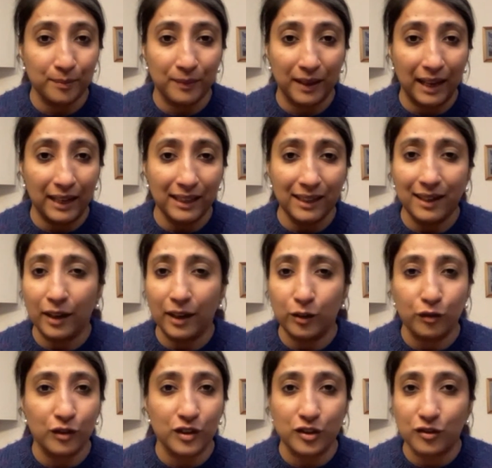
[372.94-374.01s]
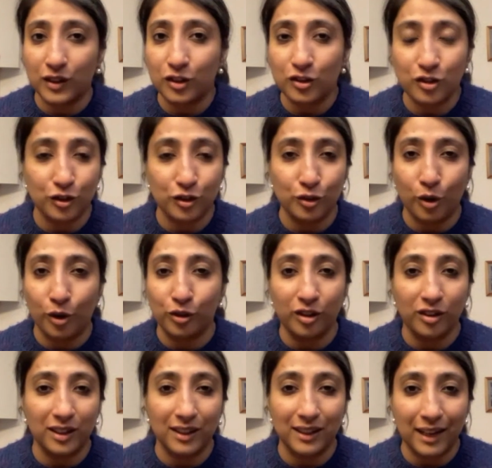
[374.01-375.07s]
Any kind of restriction on your
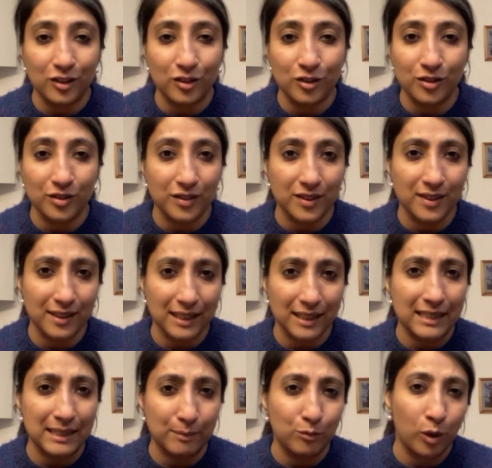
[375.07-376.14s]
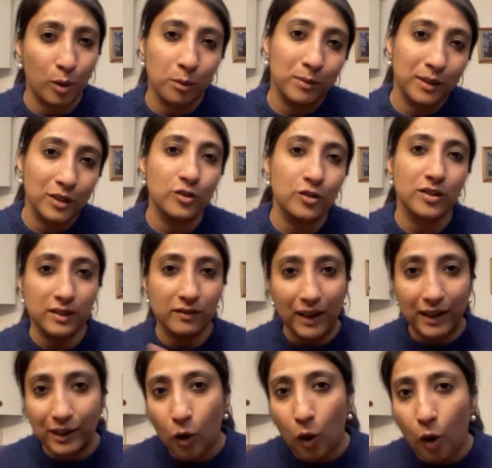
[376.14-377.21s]
collections is probably just the
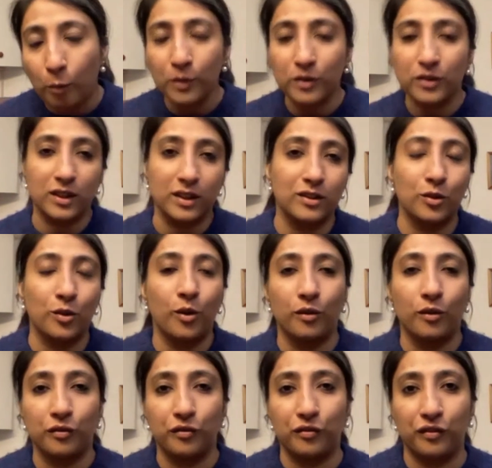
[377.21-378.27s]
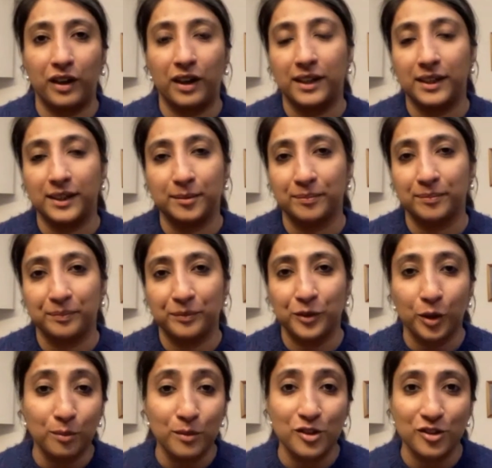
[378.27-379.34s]
very opposite of
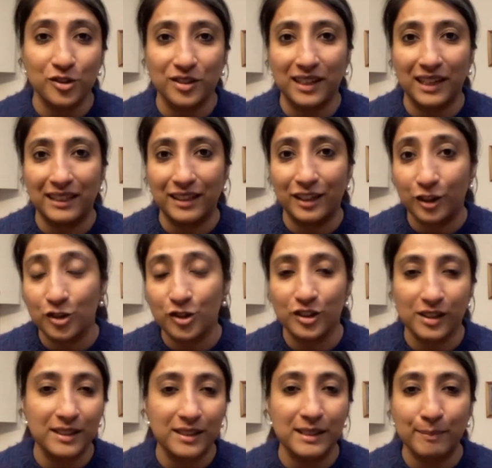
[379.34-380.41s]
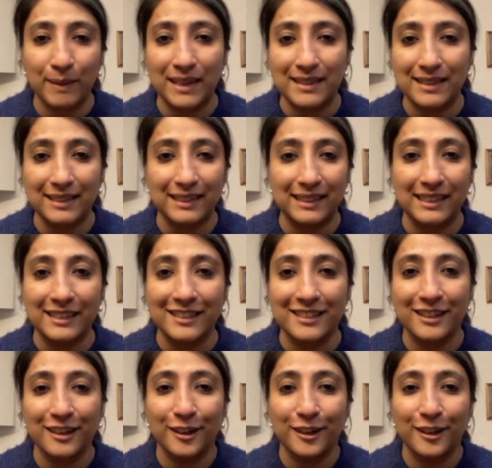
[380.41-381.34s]
your mission in the digital space, at least.